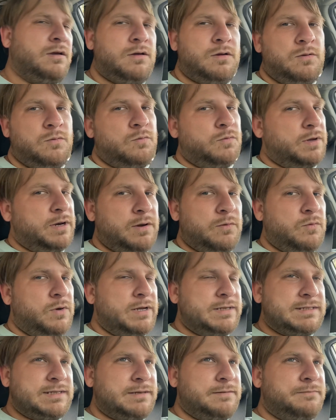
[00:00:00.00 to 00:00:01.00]
when it
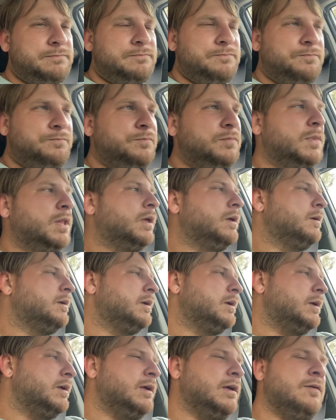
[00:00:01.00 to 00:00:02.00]
wasn't.
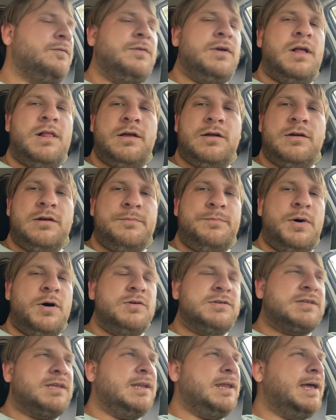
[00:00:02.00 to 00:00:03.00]
If y'all are going to
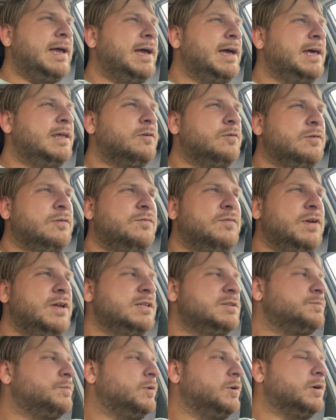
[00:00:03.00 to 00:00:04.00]
post an ad on
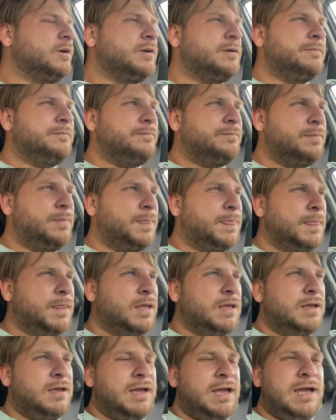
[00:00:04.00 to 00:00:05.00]
Facebook
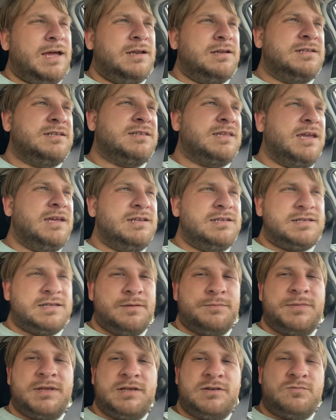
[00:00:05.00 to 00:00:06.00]
and state
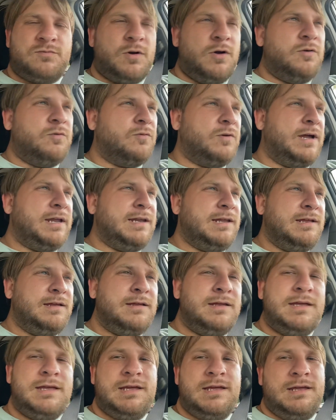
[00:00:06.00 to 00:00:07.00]
something's road ready,
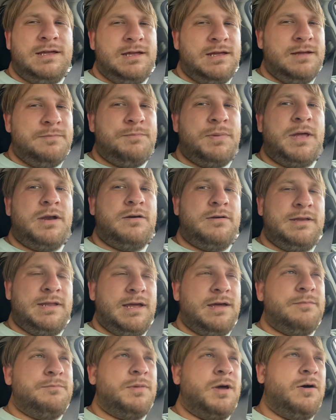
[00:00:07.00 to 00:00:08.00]
it better
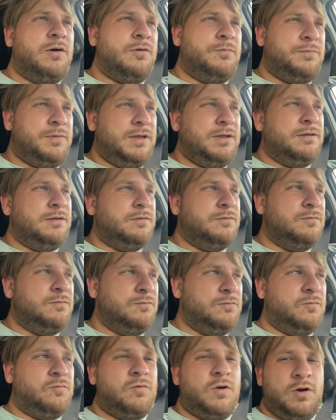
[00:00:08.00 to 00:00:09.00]
damn well be
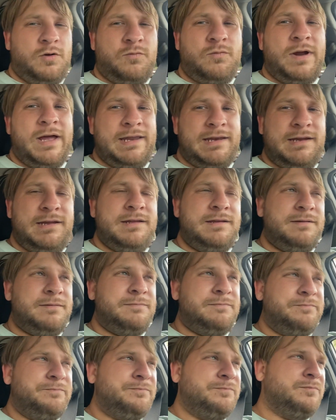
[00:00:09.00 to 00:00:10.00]
road ready.
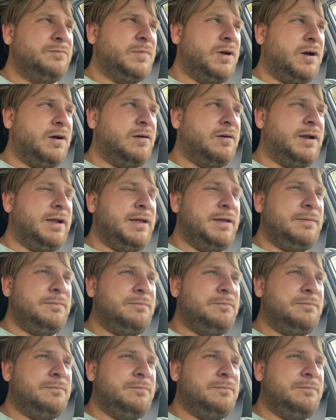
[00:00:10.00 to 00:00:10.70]
All right?